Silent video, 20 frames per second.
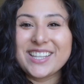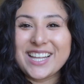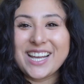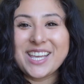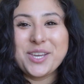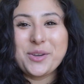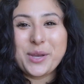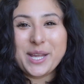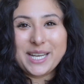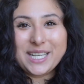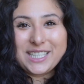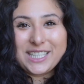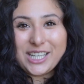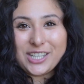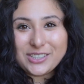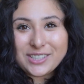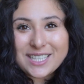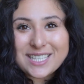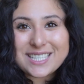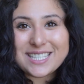that you can
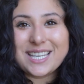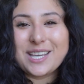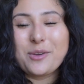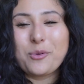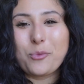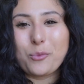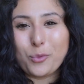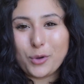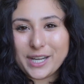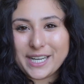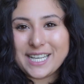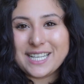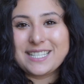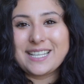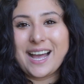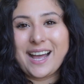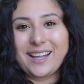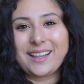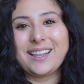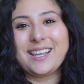clearly see what
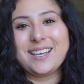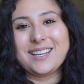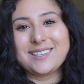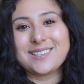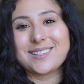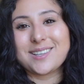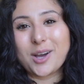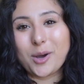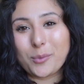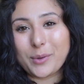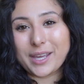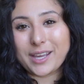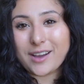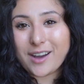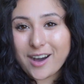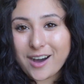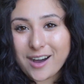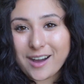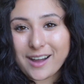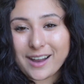exactly is going
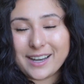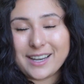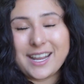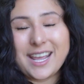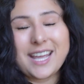on.